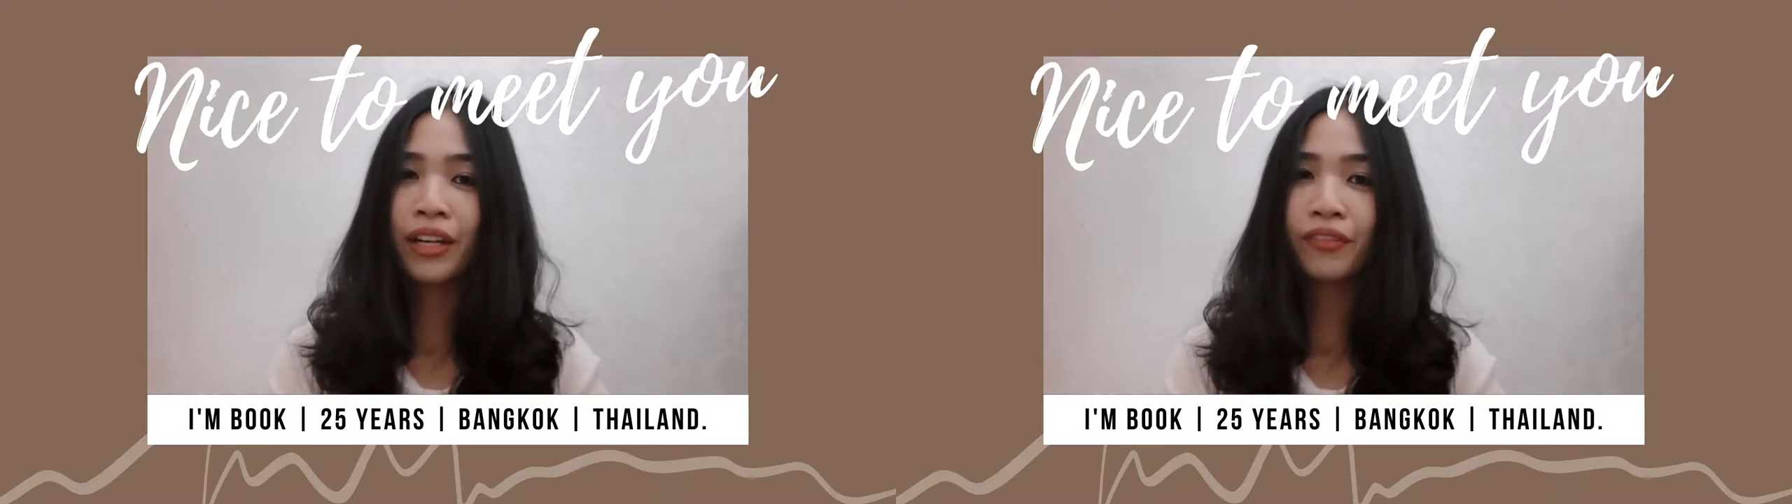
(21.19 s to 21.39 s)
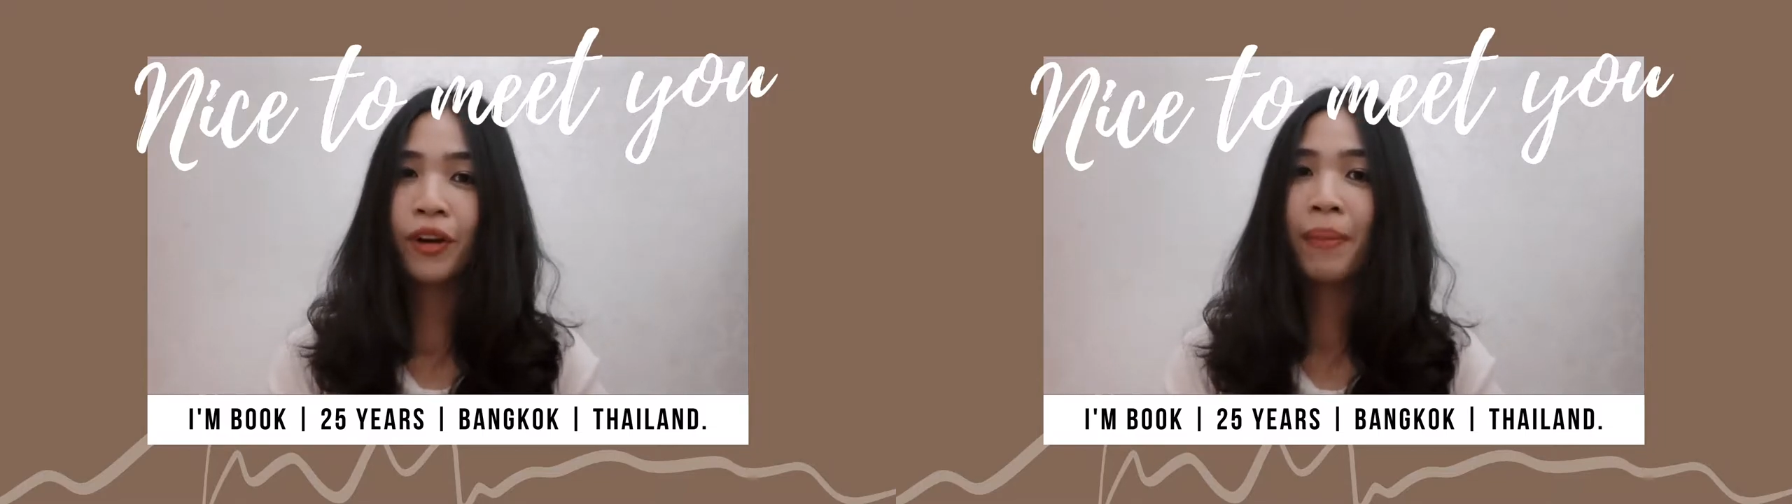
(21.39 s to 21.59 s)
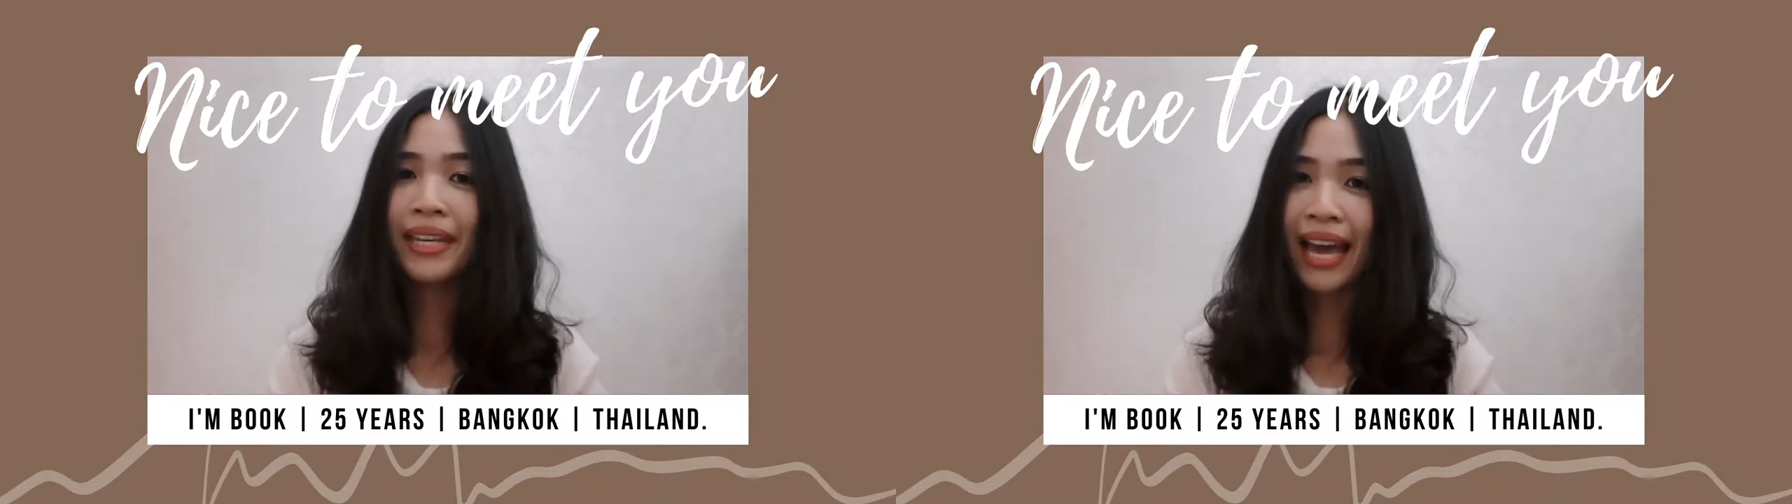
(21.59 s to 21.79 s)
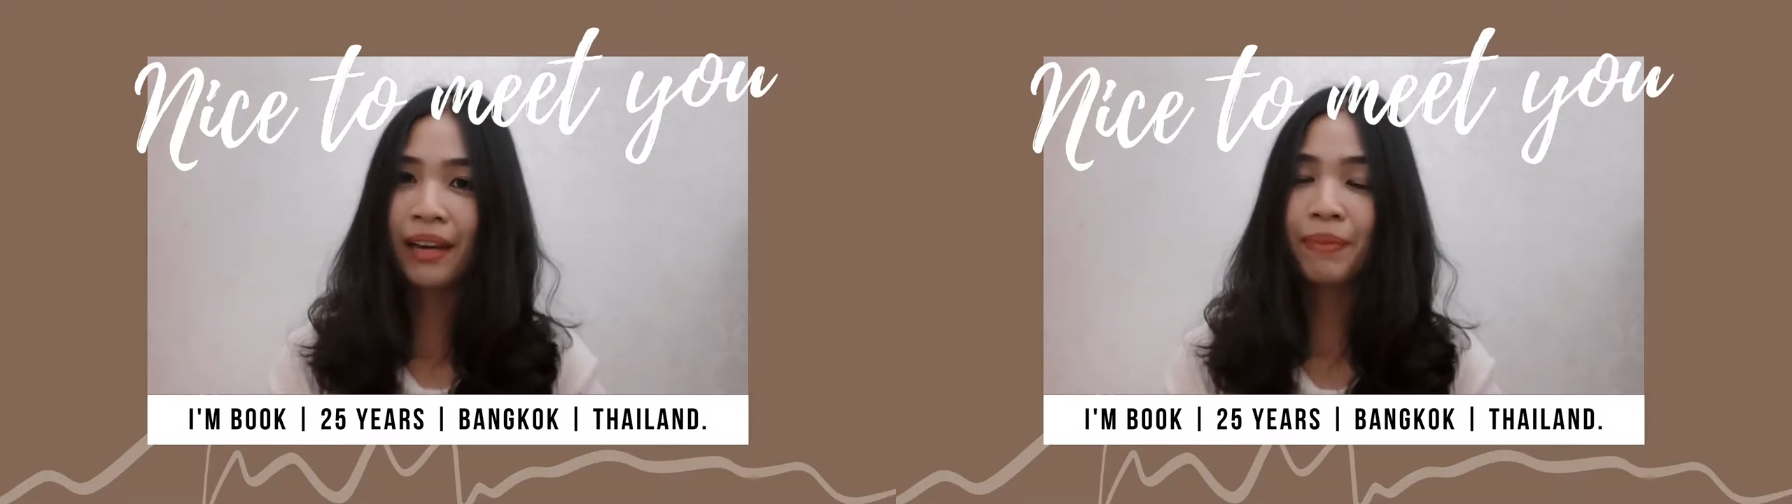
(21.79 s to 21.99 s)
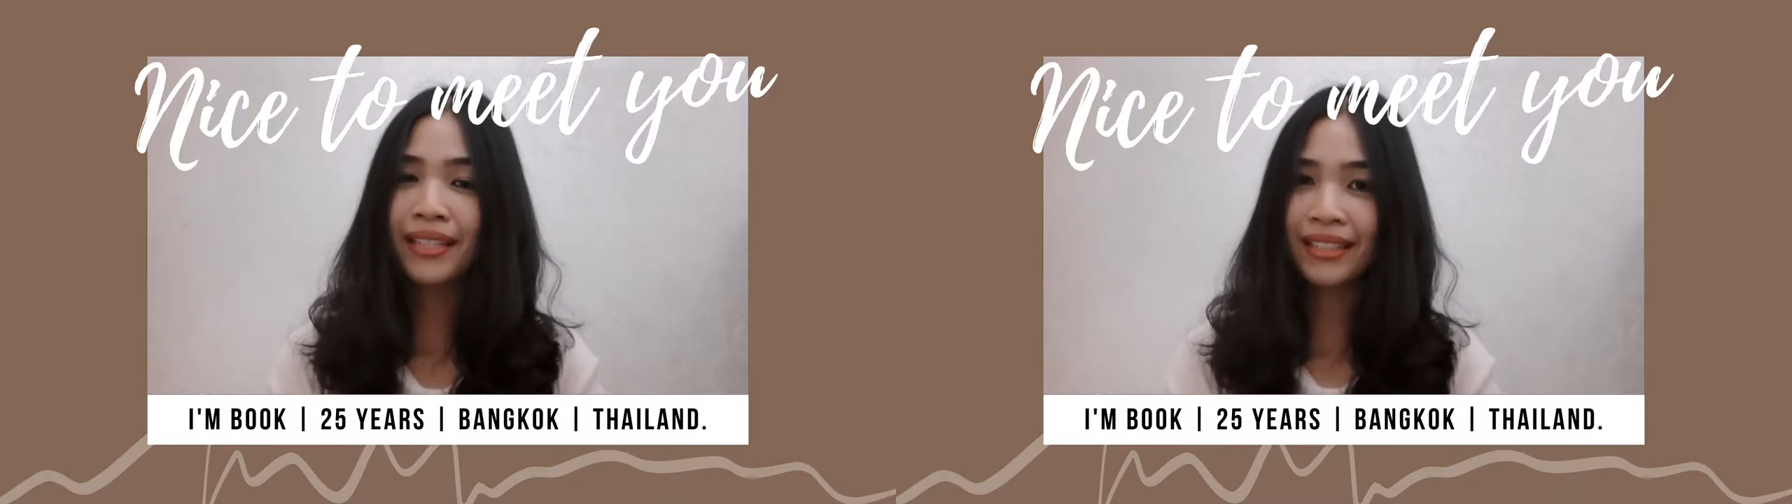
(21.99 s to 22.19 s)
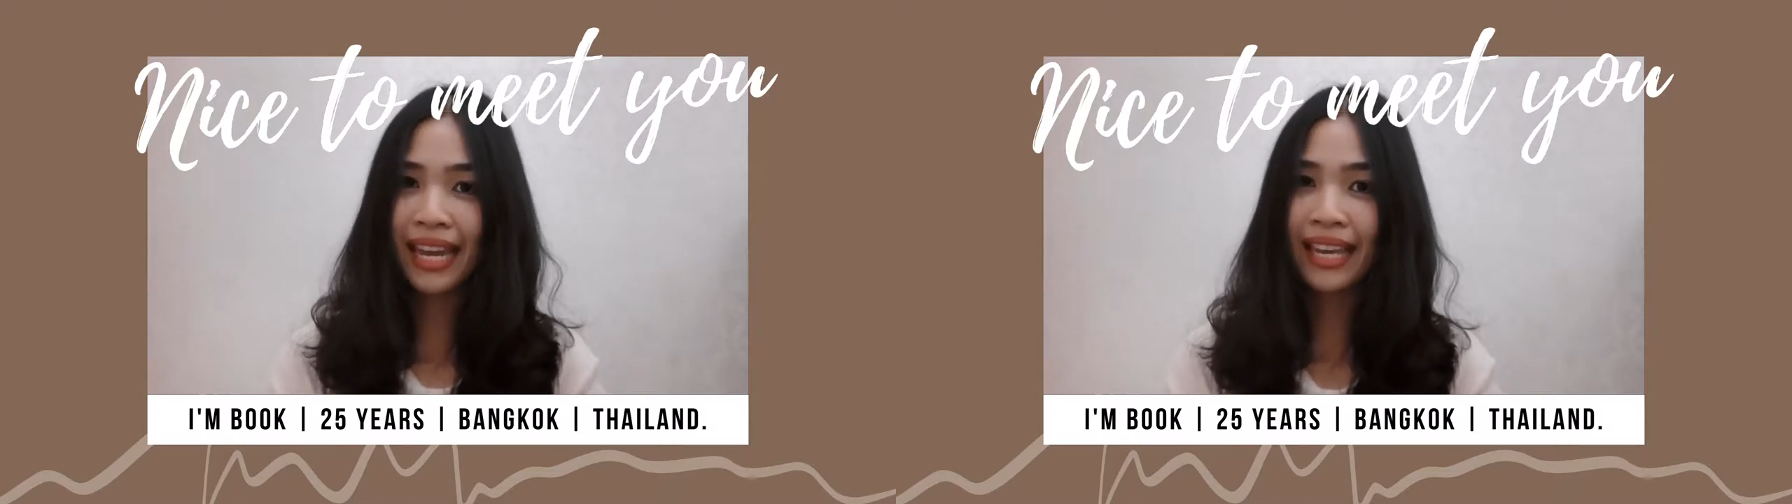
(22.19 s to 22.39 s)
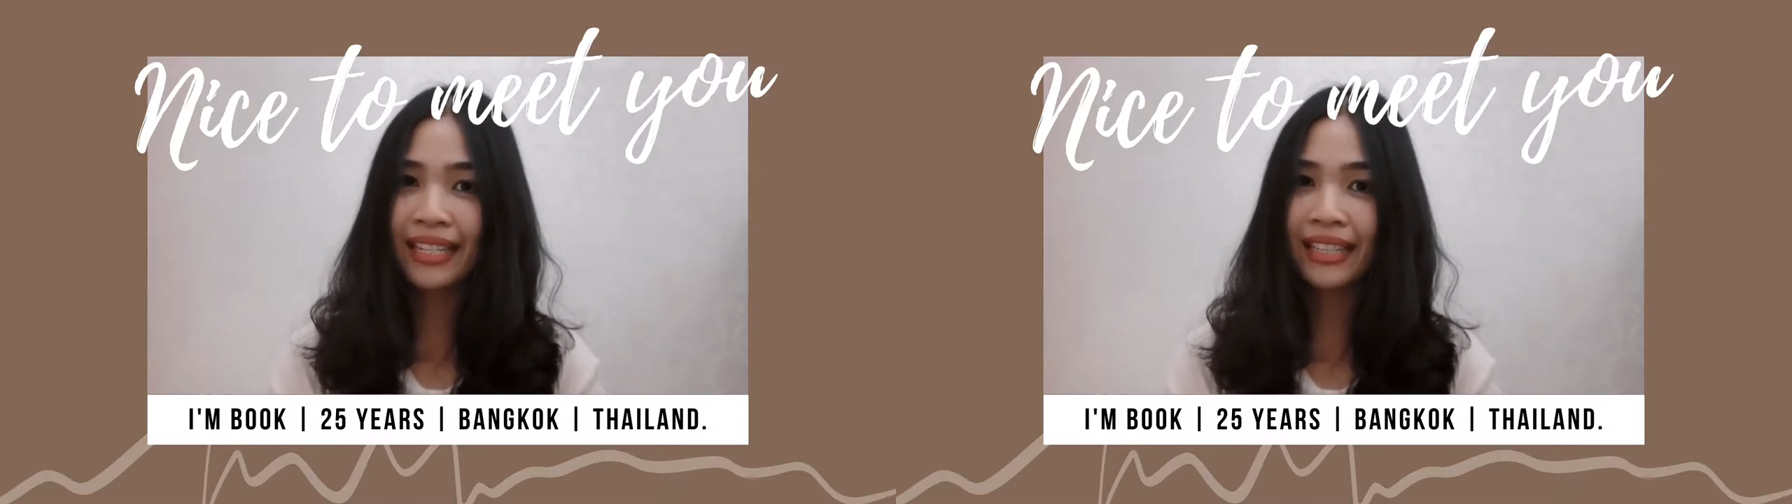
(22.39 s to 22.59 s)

for my dad business